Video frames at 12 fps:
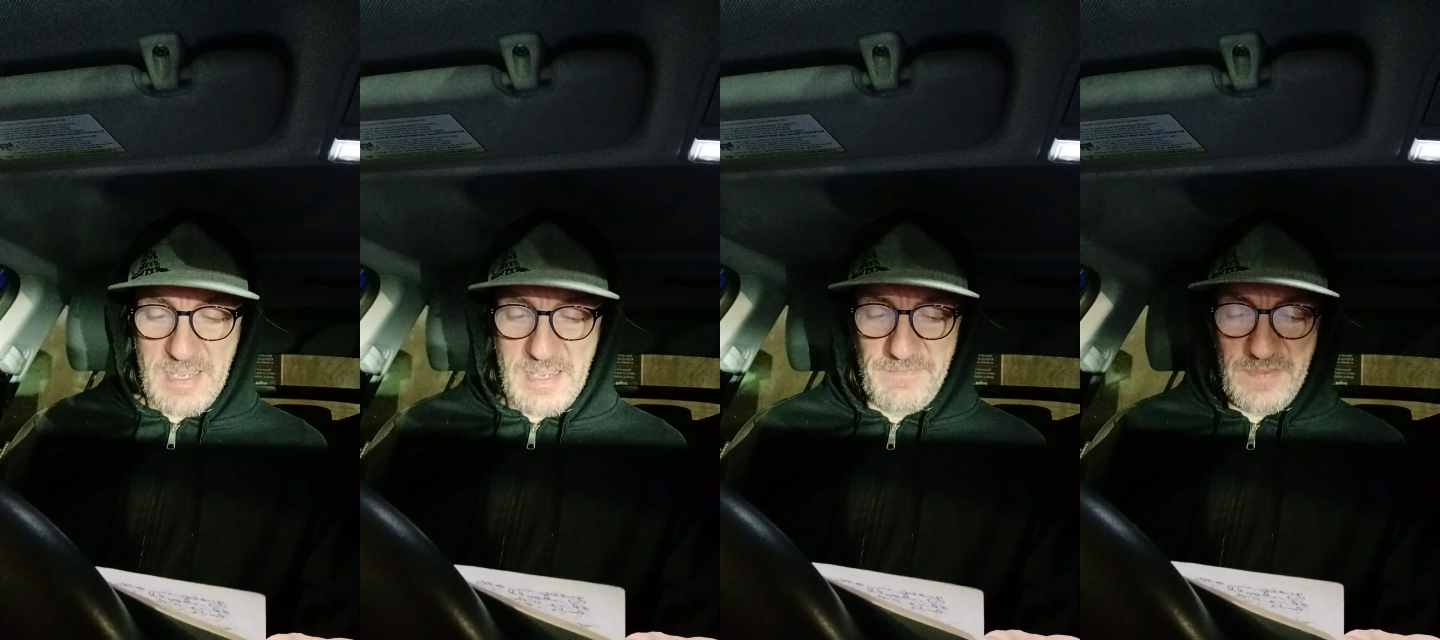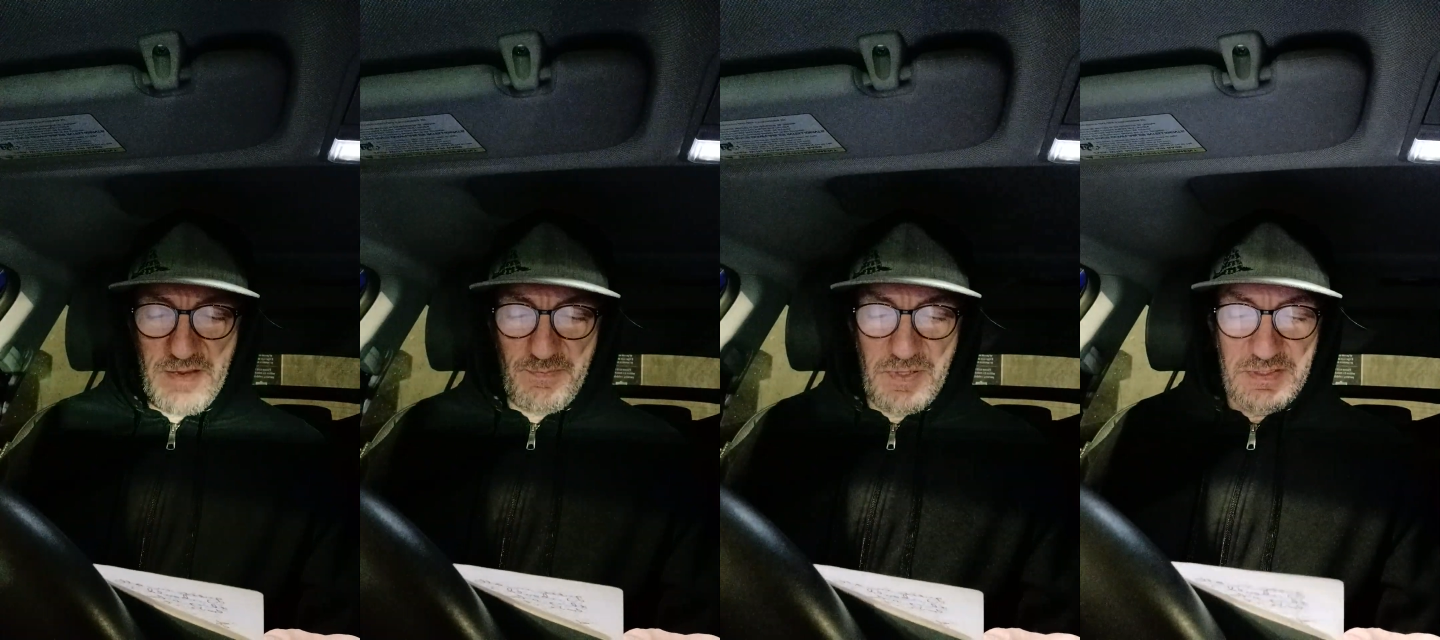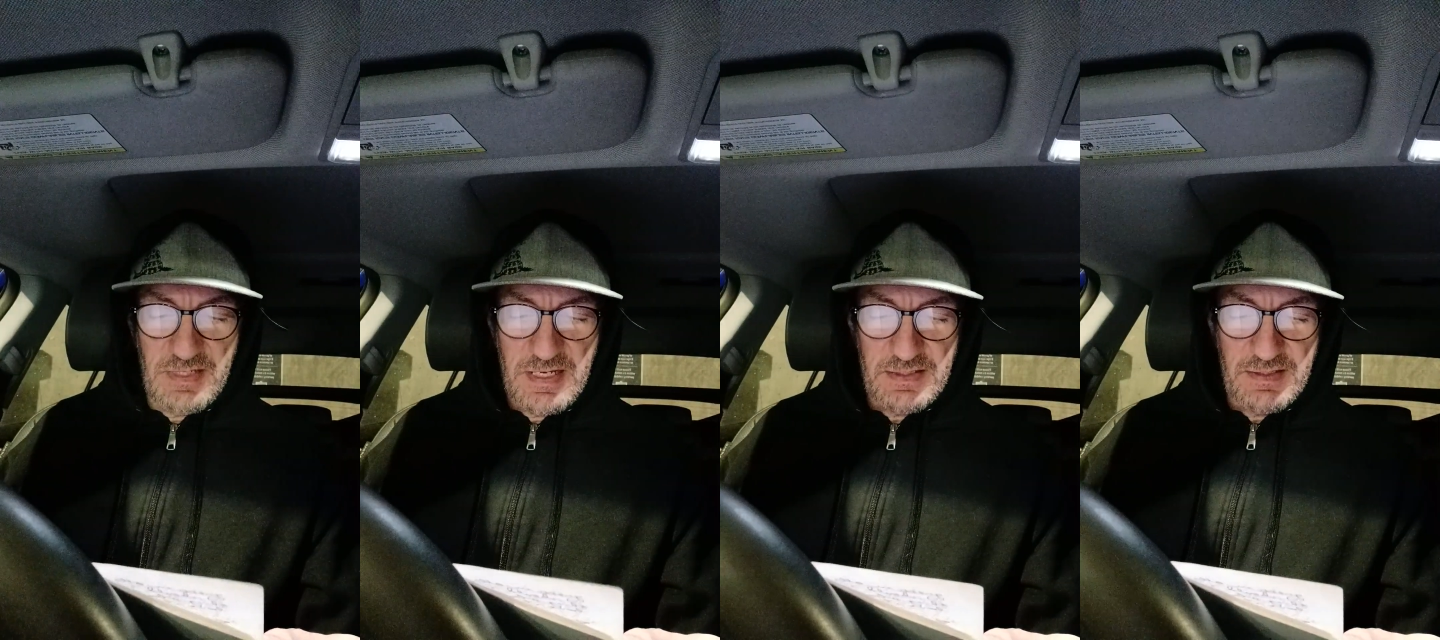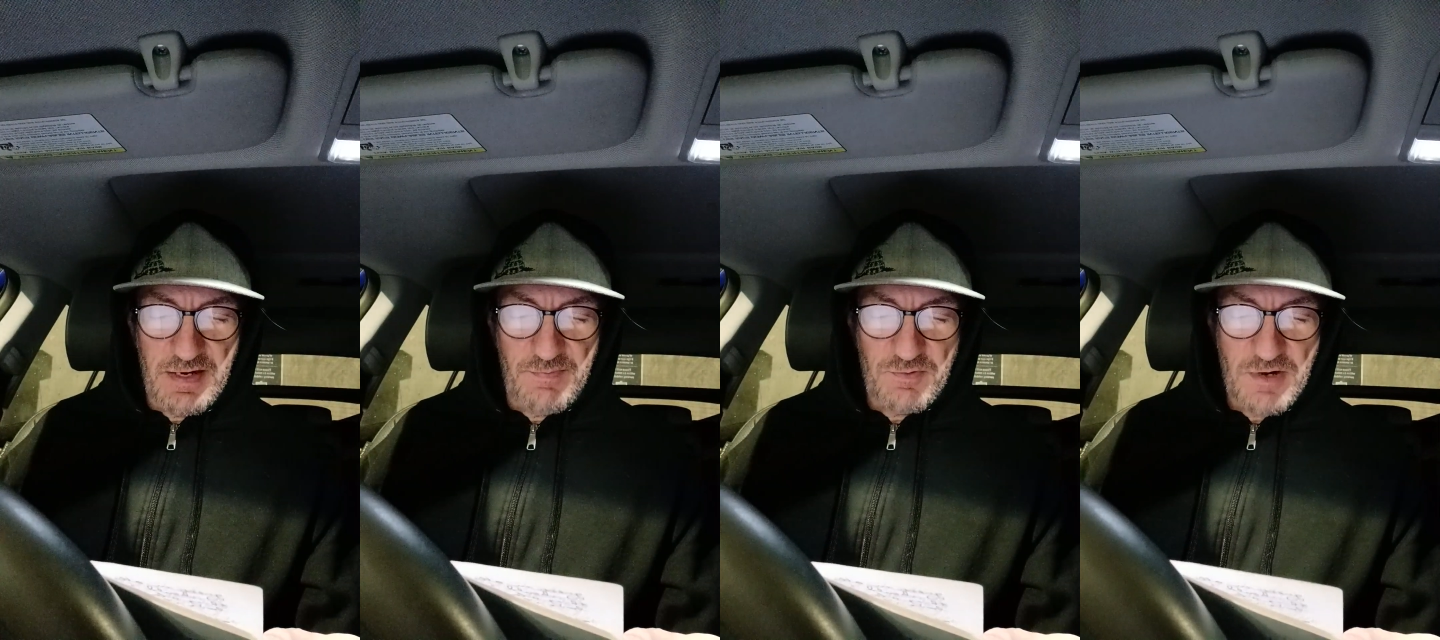If that pissant
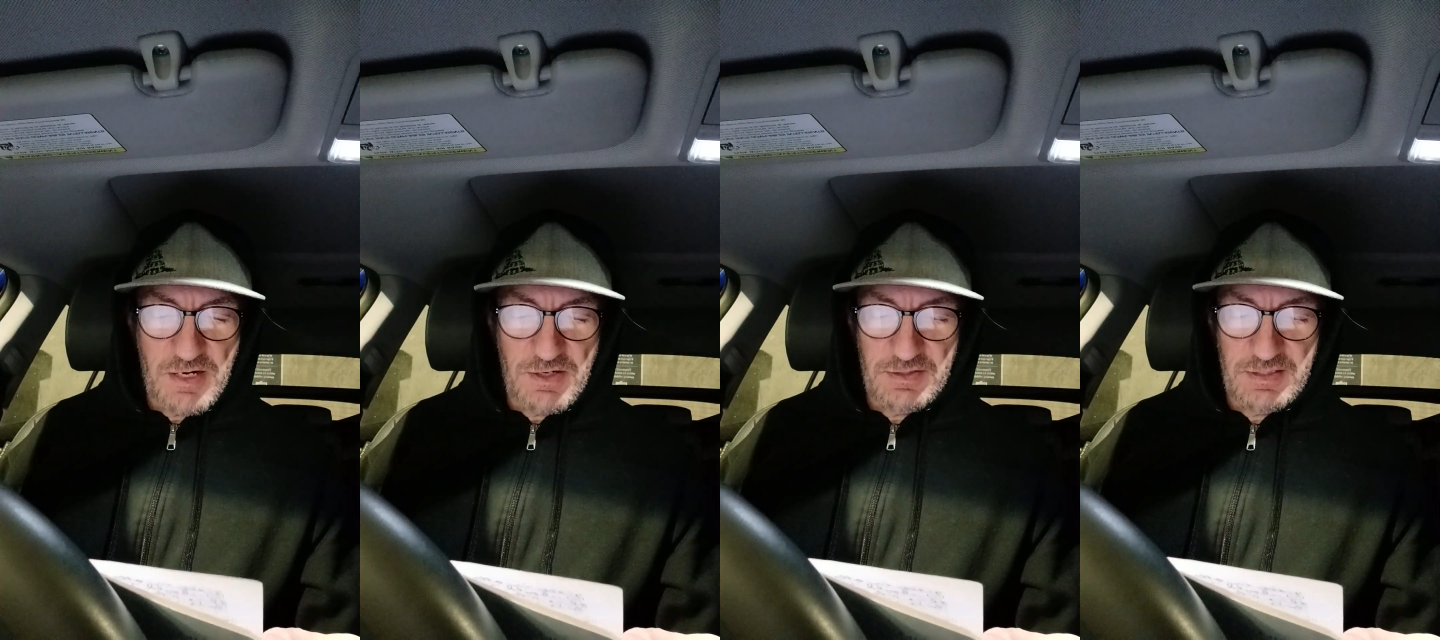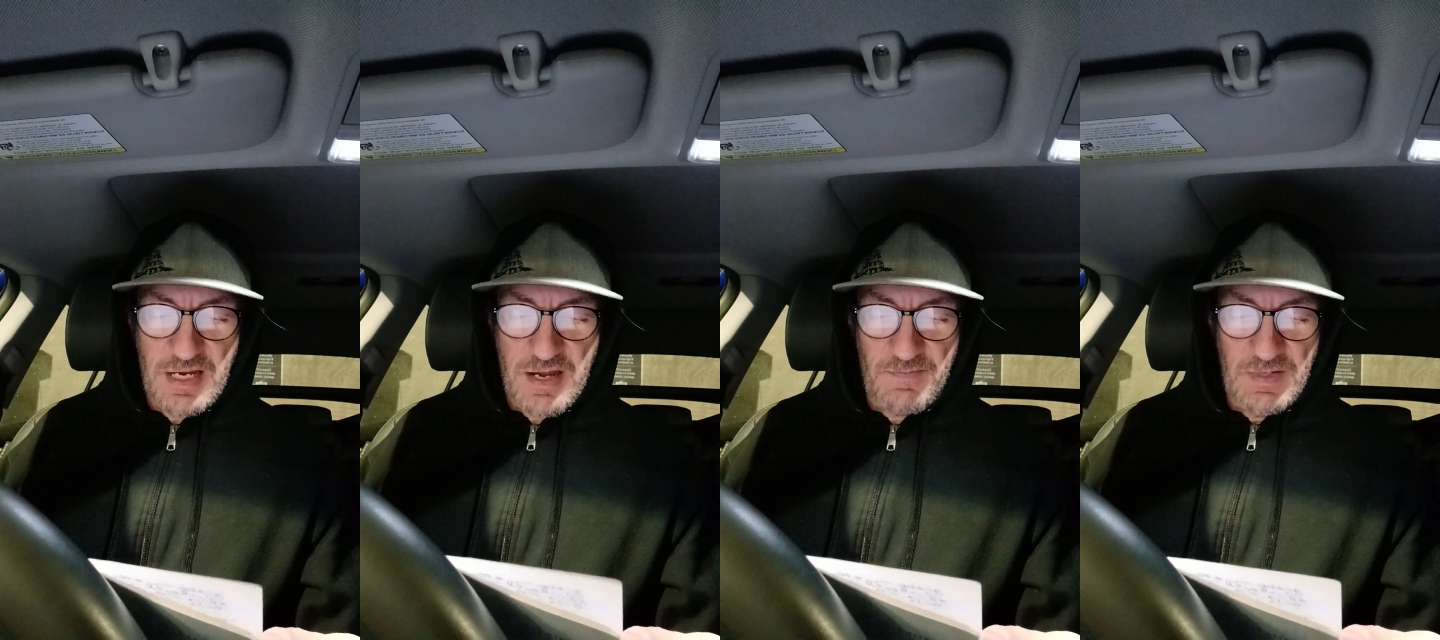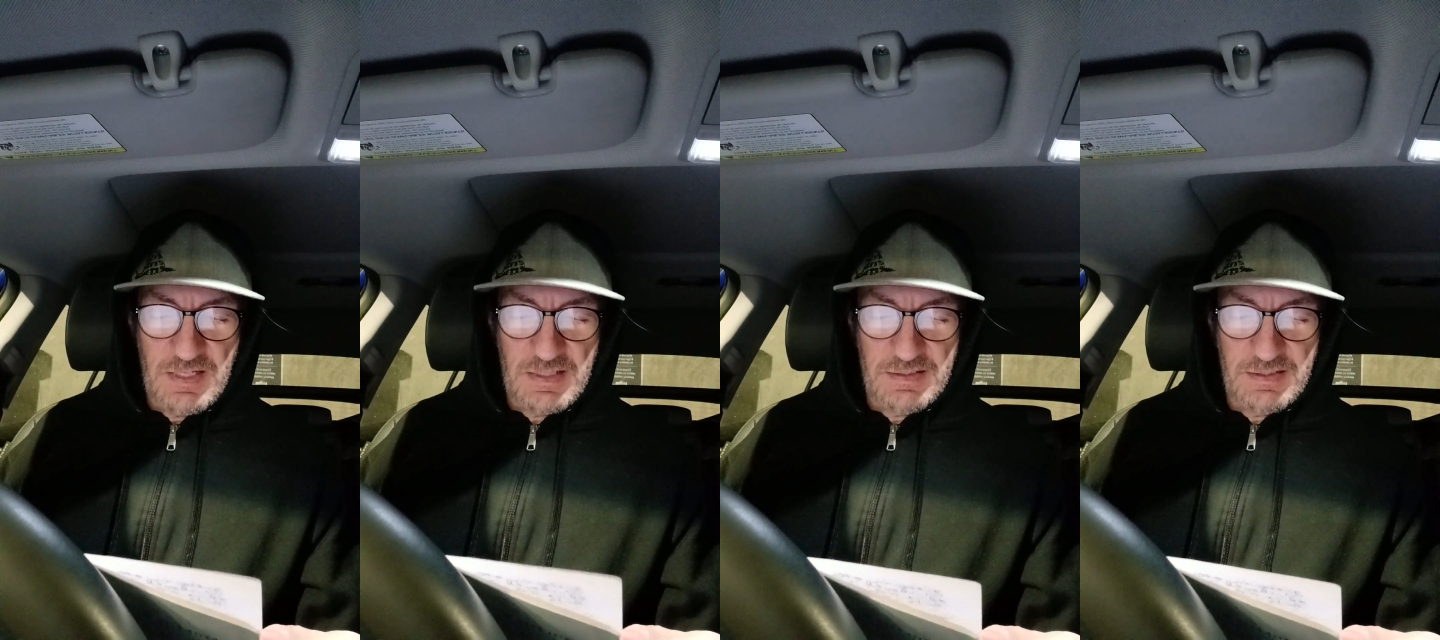typewriter's got me in